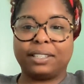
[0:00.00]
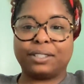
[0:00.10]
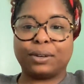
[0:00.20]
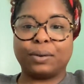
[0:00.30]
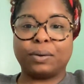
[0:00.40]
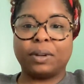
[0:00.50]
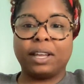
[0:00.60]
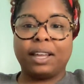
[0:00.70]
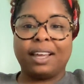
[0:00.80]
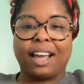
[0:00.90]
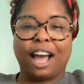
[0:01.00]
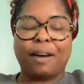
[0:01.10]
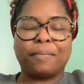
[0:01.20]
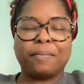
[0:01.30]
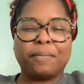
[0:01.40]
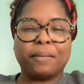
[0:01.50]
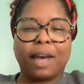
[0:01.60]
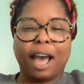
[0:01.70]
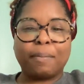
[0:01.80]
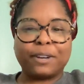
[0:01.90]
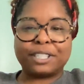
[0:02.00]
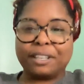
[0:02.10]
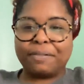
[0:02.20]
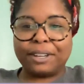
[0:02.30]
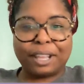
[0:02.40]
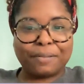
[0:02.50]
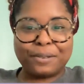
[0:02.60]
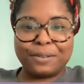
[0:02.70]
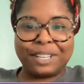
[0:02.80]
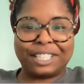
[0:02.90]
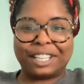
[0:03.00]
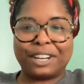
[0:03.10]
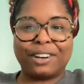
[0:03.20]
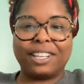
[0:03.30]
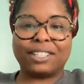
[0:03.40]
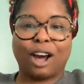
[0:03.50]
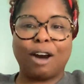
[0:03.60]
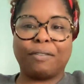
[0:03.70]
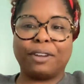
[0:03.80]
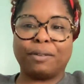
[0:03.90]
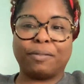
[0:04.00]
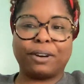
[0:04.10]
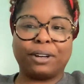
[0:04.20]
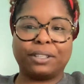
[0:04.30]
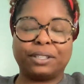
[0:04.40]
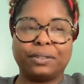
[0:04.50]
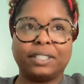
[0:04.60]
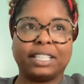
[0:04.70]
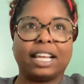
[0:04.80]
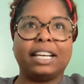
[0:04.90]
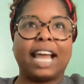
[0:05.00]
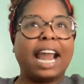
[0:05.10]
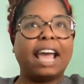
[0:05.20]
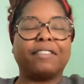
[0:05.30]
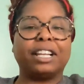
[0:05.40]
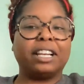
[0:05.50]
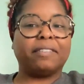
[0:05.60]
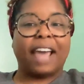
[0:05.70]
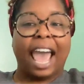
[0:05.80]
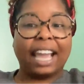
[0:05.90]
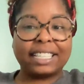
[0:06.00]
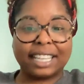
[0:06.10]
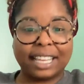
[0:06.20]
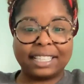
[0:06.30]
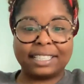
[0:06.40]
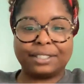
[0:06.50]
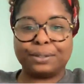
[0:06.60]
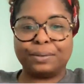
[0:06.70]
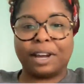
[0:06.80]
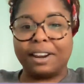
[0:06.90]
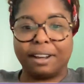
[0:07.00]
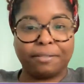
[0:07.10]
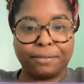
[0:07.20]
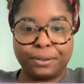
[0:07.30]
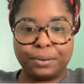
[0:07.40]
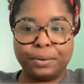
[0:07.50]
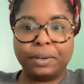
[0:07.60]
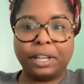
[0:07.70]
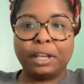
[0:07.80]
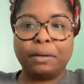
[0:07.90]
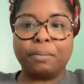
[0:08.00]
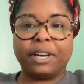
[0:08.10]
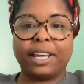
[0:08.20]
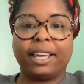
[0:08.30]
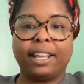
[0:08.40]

So I I personally feel that food insecurity is often referred to as not having enough access to enough food, but